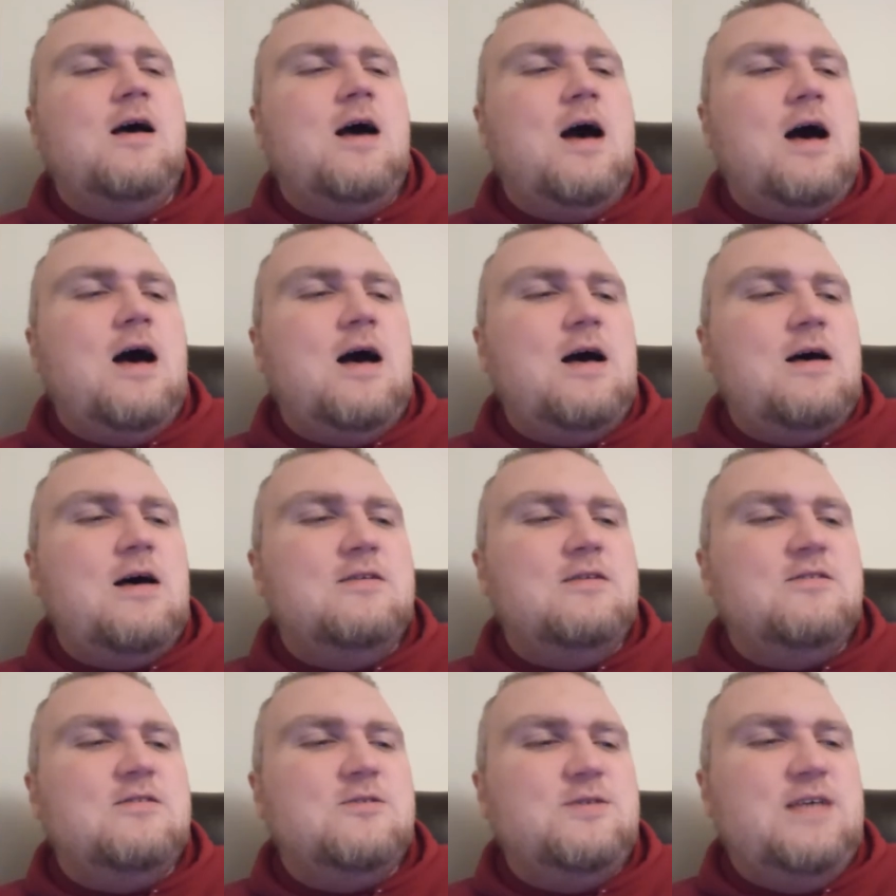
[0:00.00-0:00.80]

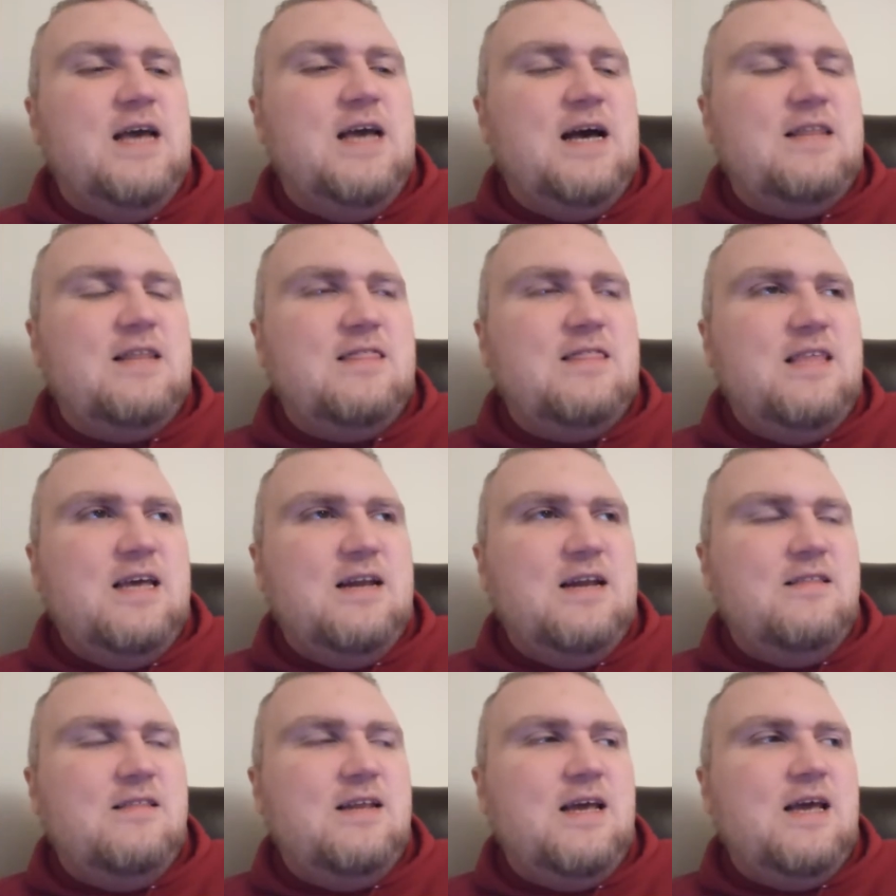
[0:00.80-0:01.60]
uh, so yeah at the
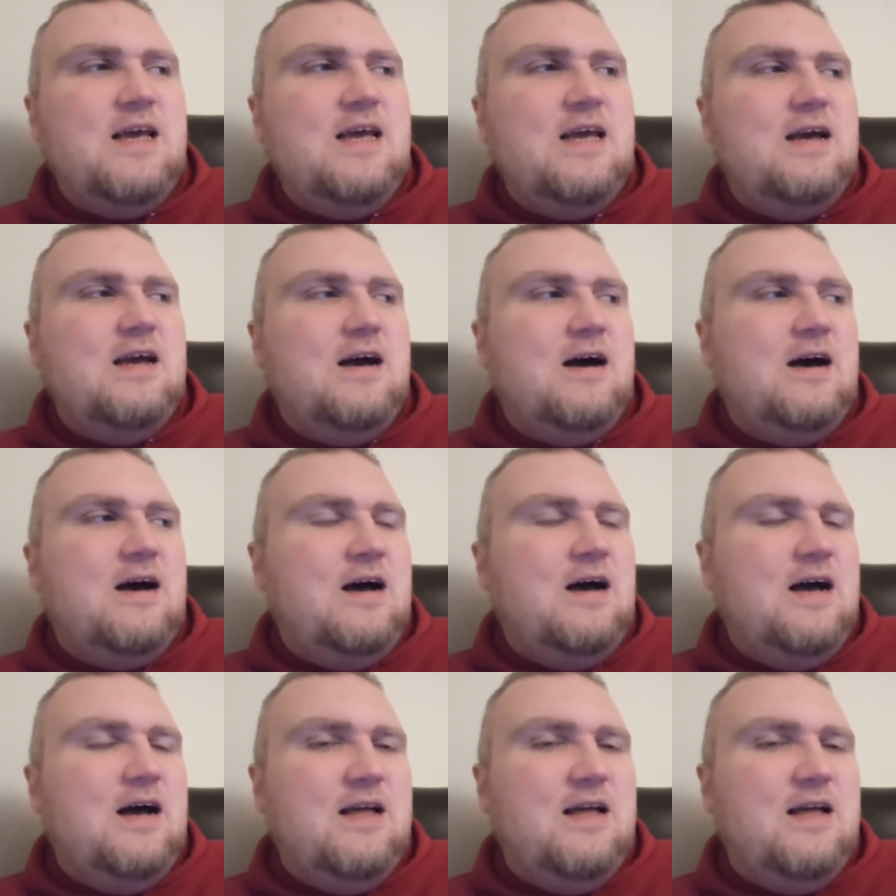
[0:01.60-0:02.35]
end of the day uh,